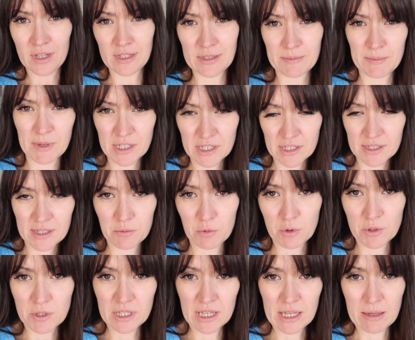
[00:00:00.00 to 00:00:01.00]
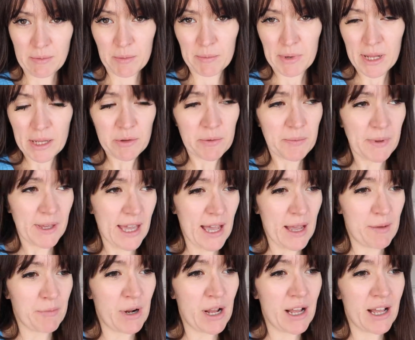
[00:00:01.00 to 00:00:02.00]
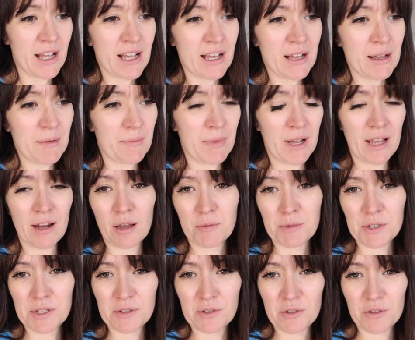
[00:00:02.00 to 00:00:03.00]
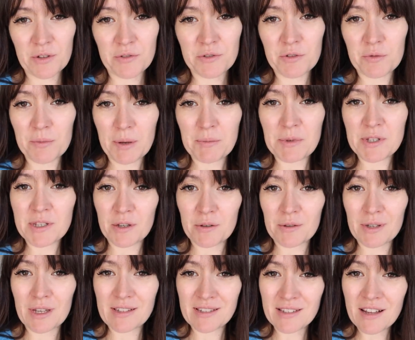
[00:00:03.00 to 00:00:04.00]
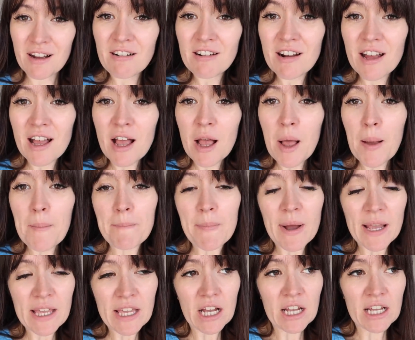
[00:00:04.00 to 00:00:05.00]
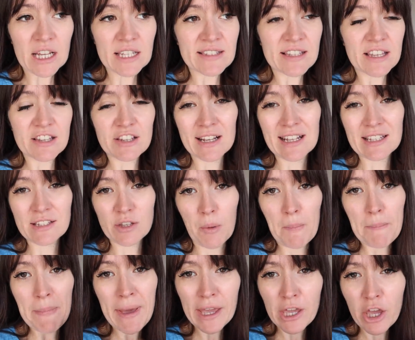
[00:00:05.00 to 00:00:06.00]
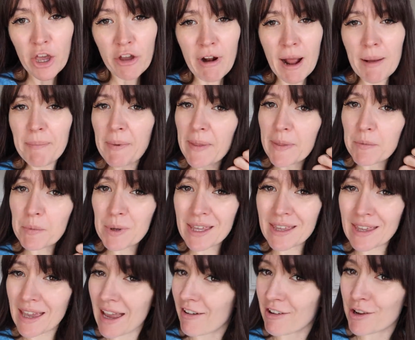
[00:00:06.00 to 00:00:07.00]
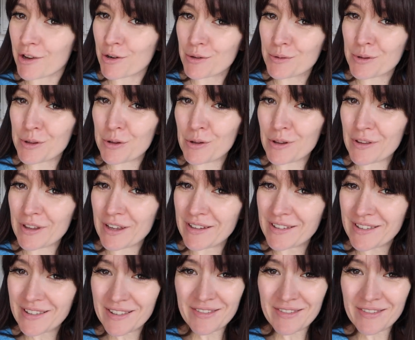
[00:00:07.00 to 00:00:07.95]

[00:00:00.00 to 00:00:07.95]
As much as I want to keep playing with my camera, my alarm has just gone off to remind me to go and get Zara, my youngest, so let's go and pick her up and then we can carry on with all this.